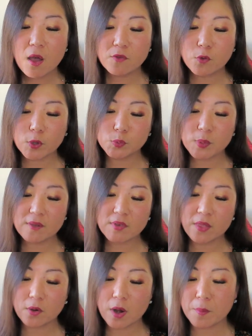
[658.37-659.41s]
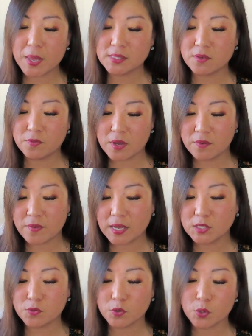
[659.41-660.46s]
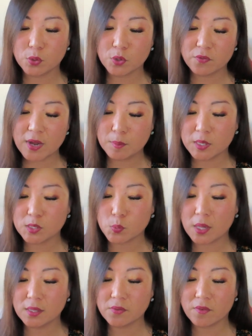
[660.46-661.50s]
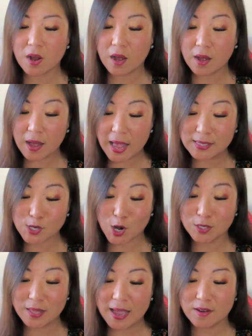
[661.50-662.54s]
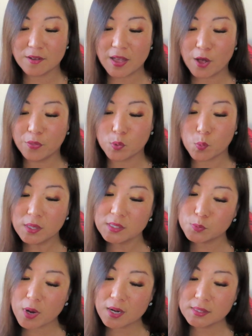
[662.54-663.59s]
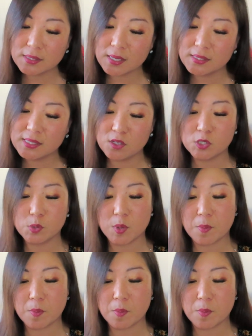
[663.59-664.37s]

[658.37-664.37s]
Of course, we have other amazing fun finds for you and your family as well as as our line of health and wellness products that continue to